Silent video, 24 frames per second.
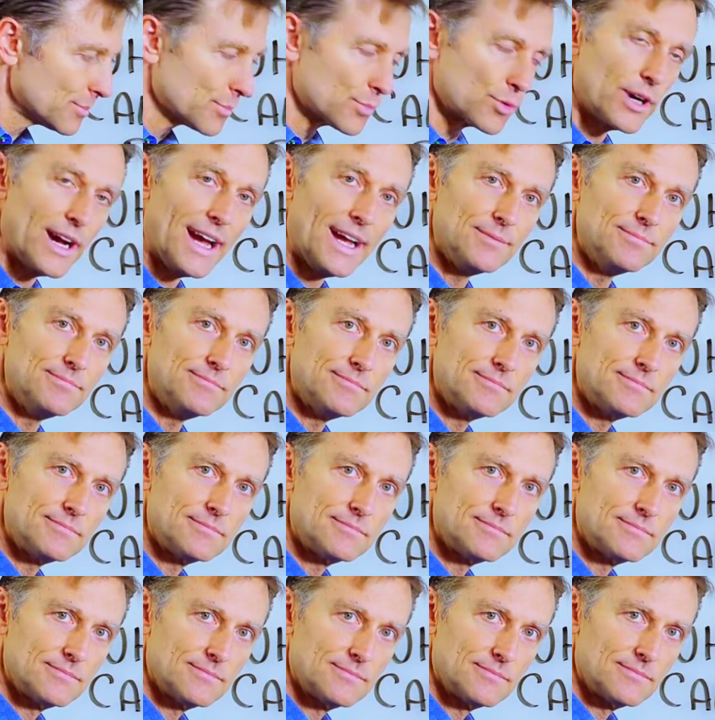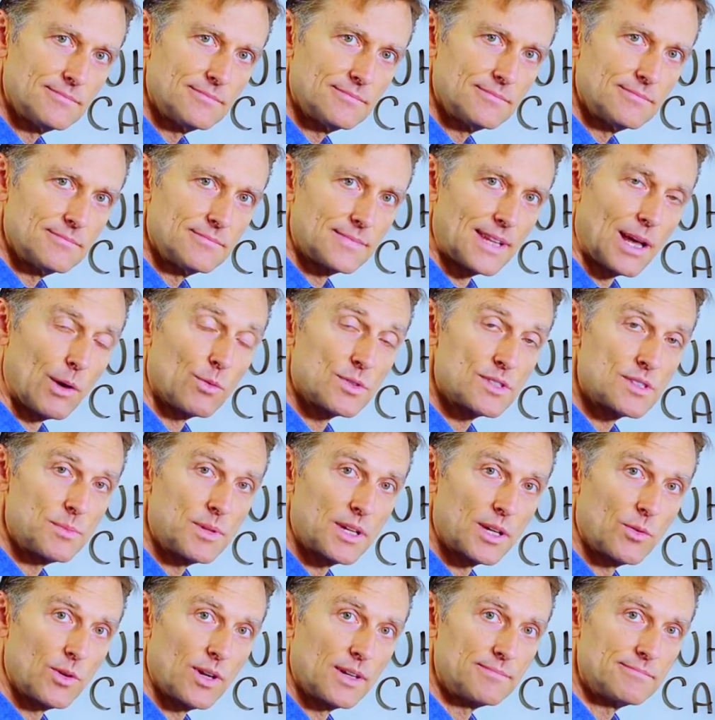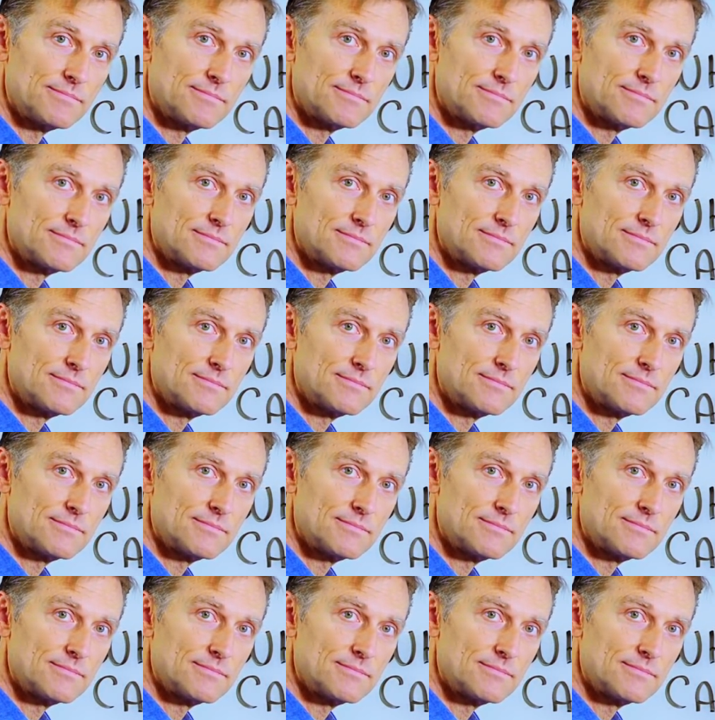Bread. That was the big one.